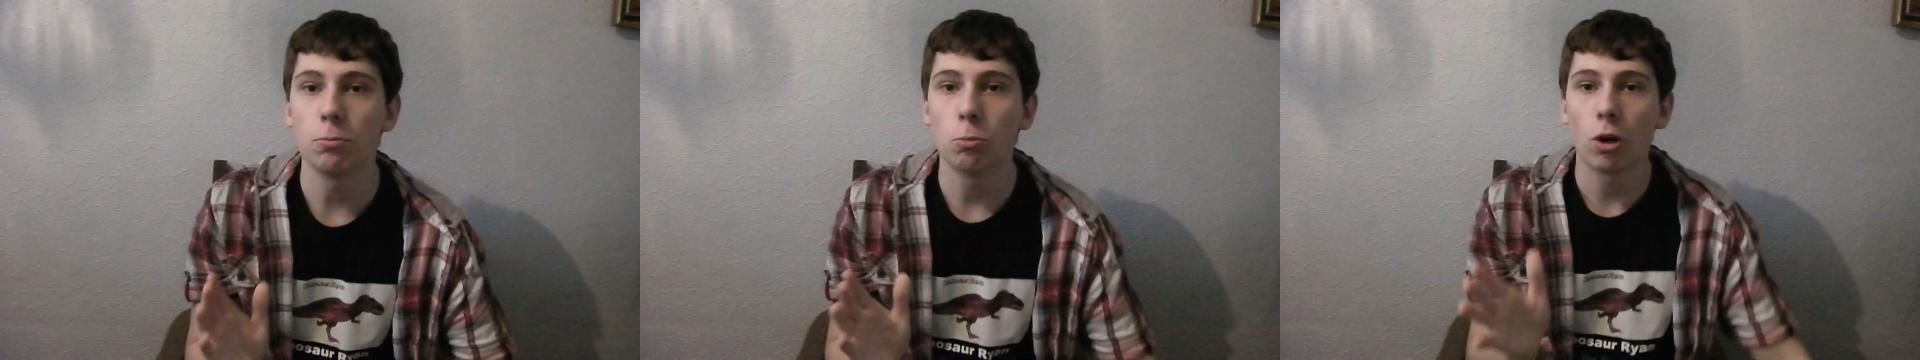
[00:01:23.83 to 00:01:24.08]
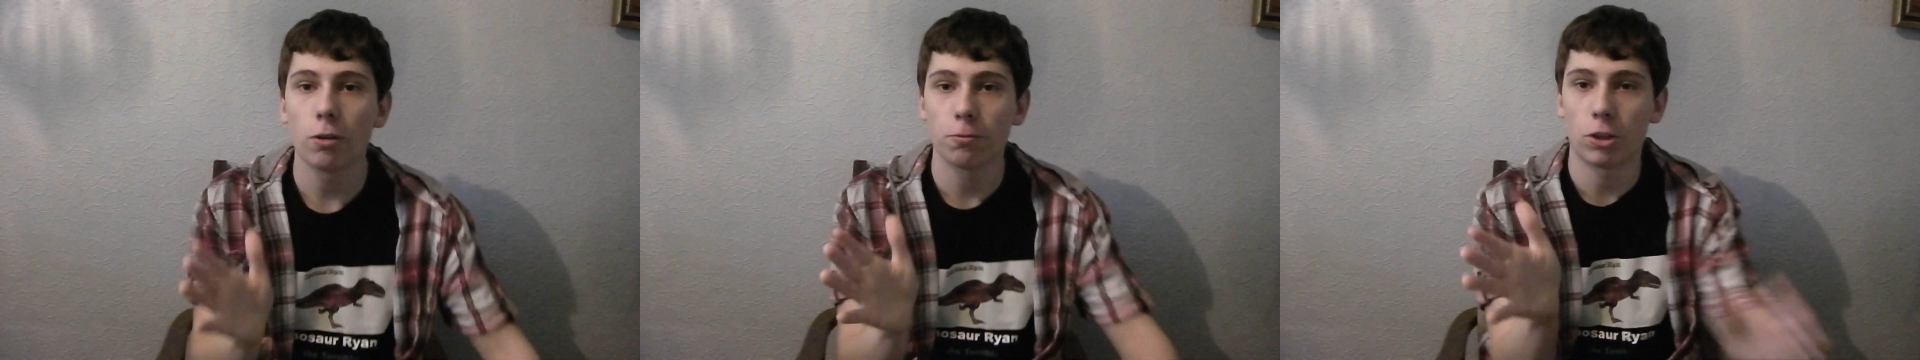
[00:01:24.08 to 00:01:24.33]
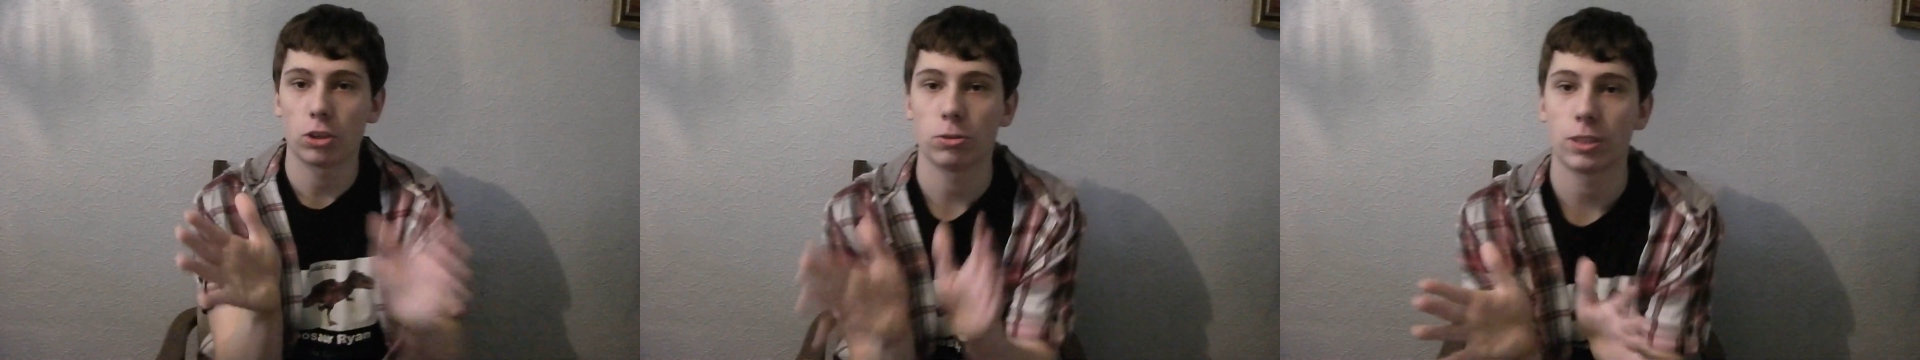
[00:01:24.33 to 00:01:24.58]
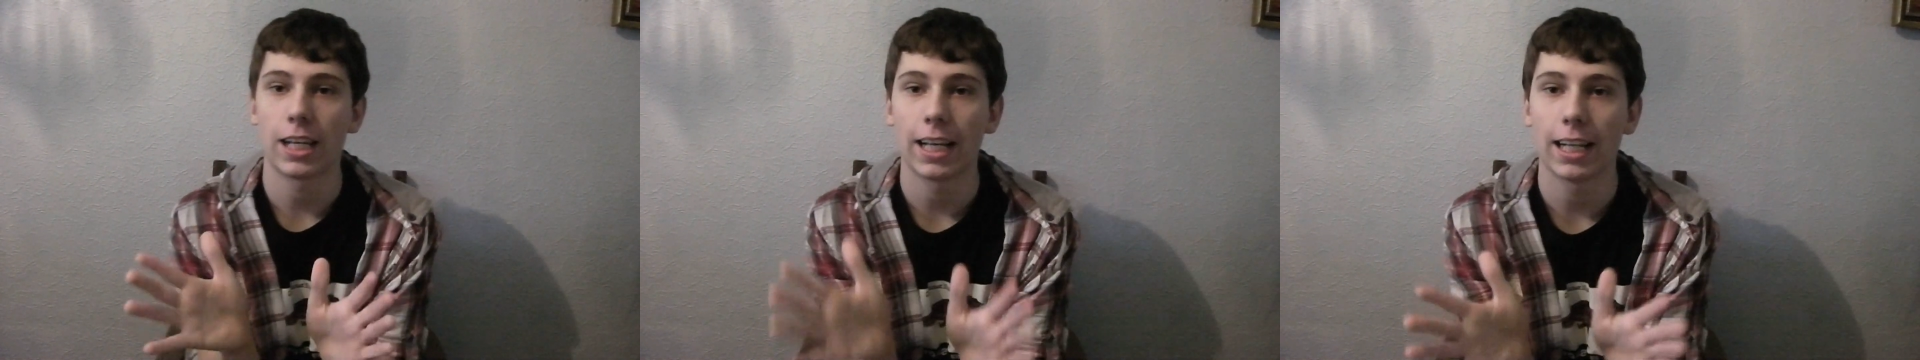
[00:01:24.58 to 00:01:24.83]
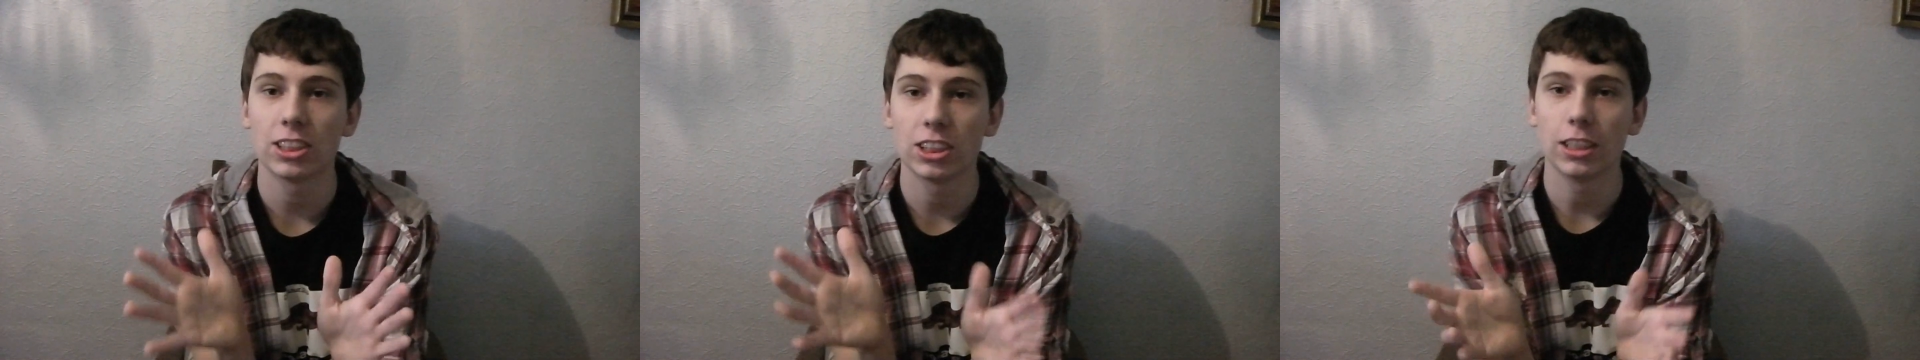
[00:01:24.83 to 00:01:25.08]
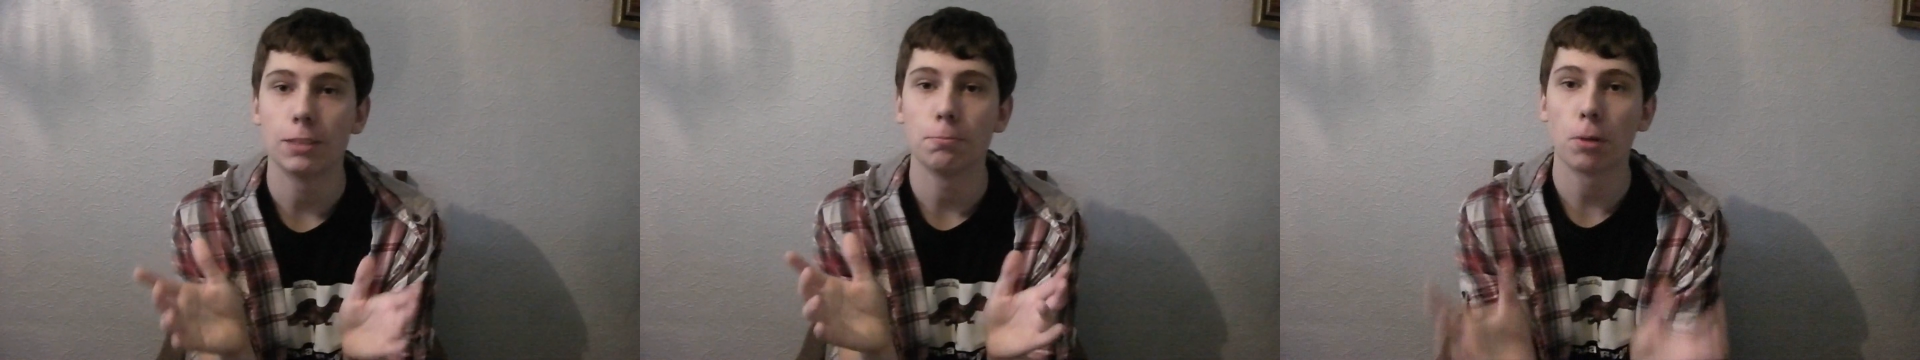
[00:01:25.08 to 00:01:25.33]
in what fossils I
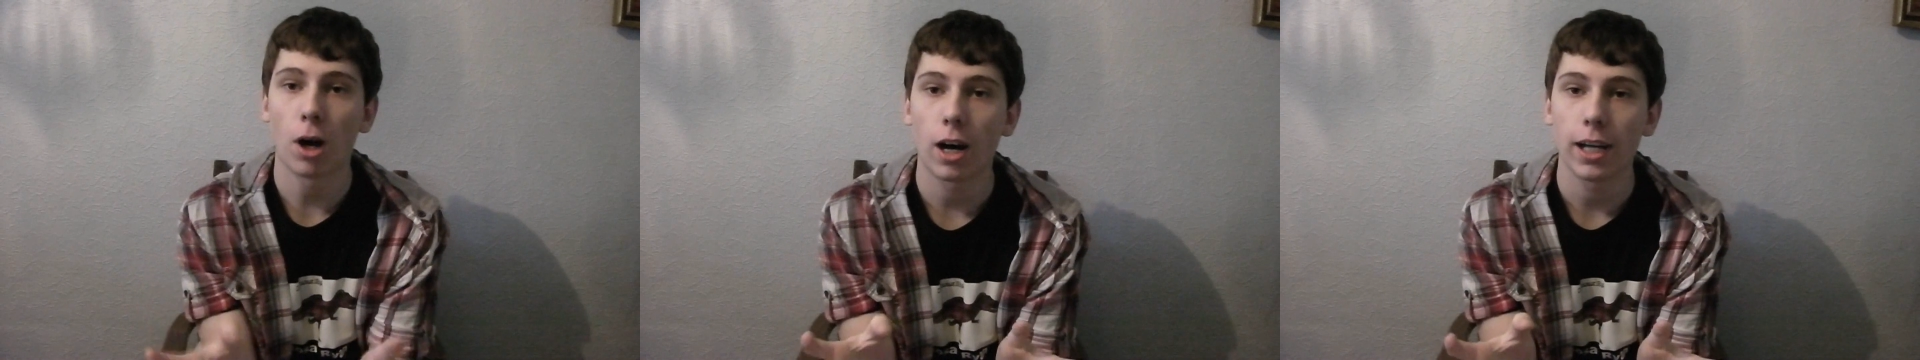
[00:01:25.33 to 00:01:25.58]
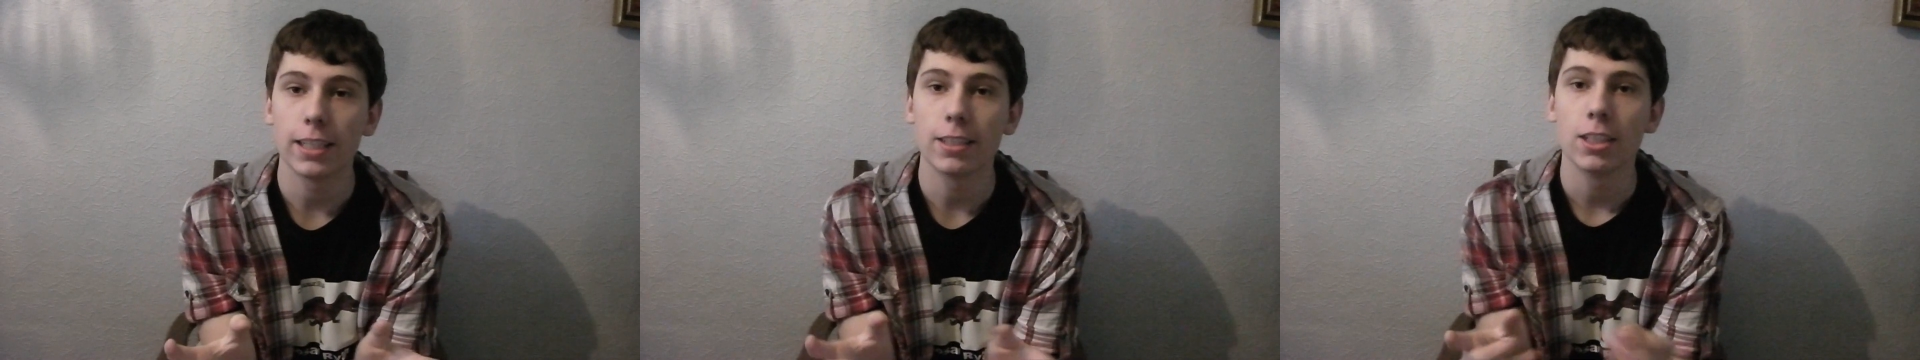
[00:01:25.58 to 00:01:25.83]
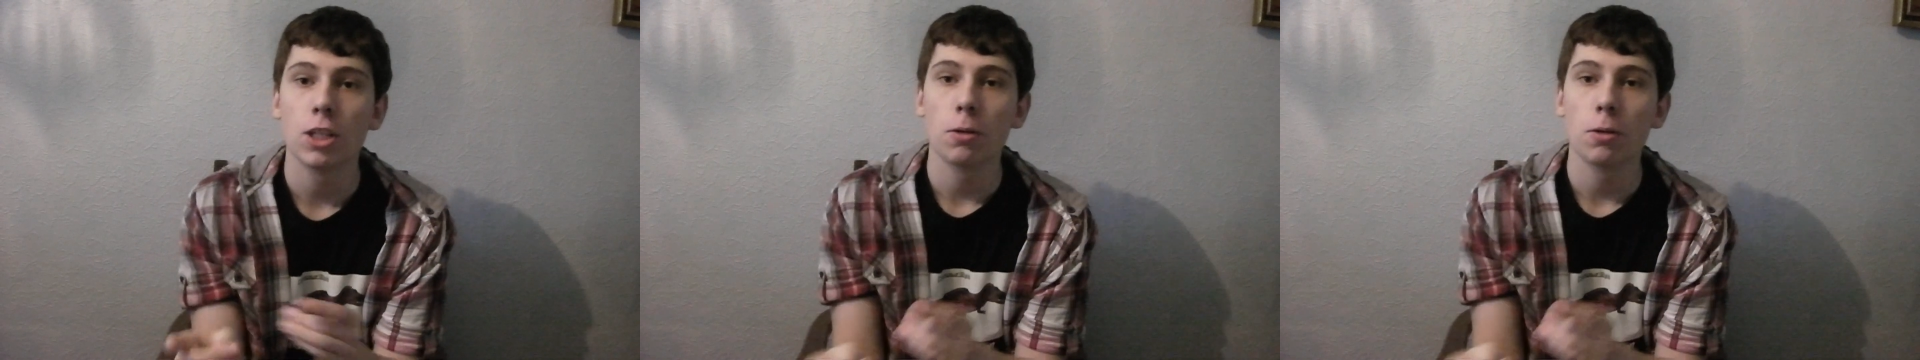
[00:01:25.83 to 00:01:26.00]
actually buy